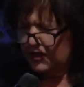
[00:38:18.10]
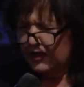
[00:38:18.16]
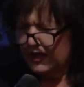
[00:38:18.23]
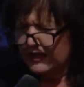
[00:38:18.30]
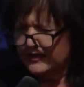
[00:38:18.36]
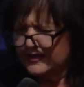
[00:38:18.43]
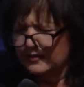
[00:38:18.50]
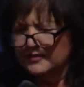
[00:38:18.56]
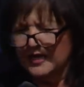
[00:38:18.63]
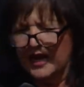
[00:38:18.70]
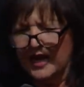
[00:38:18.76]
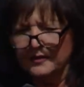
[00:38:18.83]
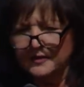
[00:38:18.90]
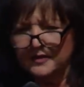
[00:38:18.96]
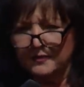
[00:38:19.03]
And
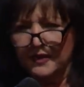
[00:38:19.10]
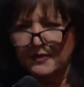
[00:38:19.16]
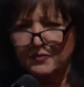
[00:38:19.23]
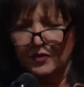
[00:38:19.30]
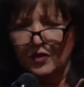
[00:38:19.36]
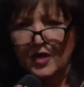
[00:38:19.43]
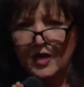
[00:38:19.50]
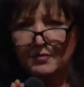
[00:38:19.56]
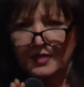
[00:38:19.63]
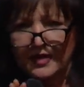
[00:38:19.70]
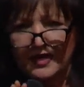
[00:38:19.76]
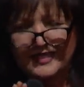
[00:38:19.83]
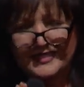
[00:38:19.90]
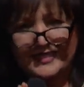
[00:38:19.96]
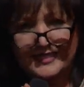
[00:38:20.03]
sometimes people,
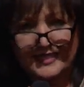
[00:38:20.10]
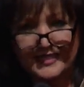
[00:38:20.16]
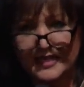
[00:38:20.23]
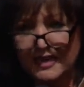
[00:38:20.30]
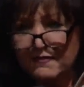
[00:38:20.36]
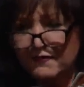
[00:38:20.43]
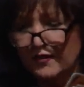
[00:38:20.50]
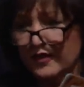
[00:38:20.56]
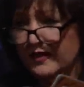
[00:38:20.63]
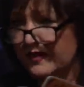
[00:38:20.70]
because it's different,